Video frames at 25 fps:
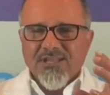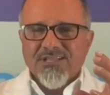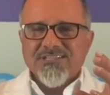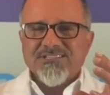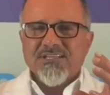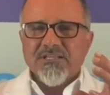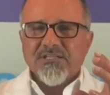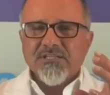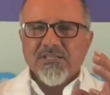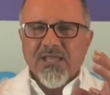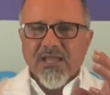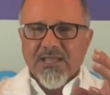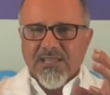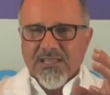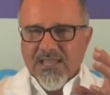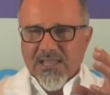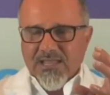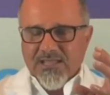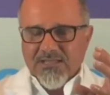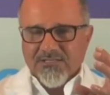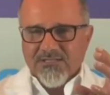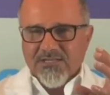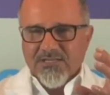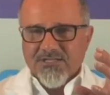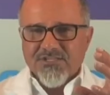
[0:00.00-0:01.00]
It's a
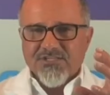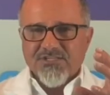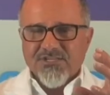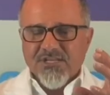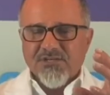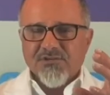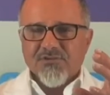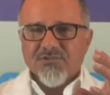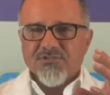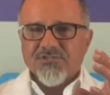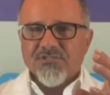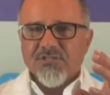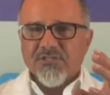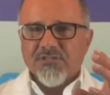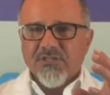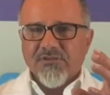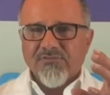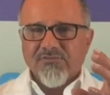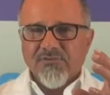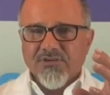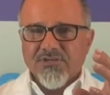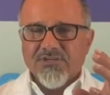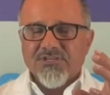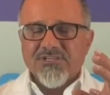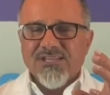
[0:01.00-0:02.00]
ligand that signals the
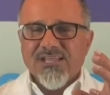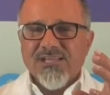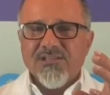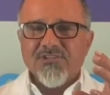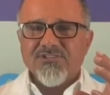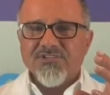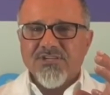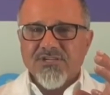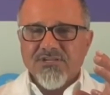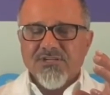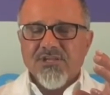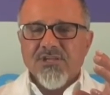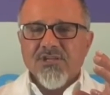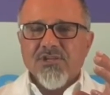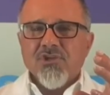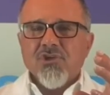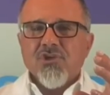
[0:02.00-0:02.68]
liver, tells it